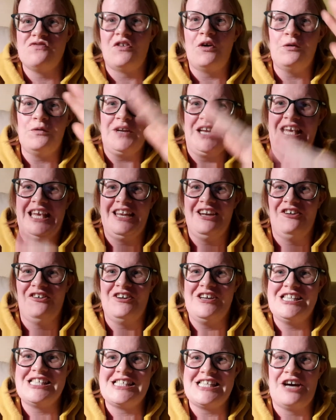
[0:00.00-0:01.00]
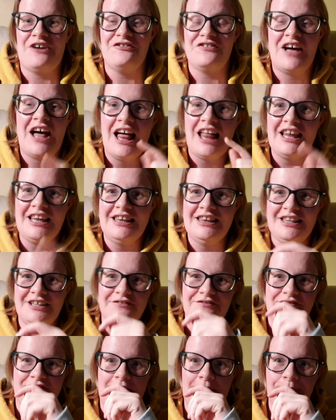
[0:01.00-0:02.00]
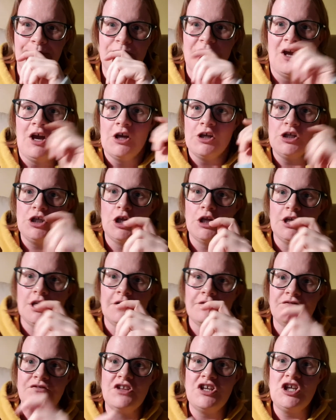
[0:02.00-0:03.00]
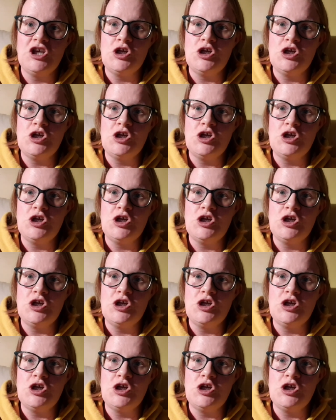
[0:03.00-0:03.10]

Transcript: folding in on itself. Loved that. You loved the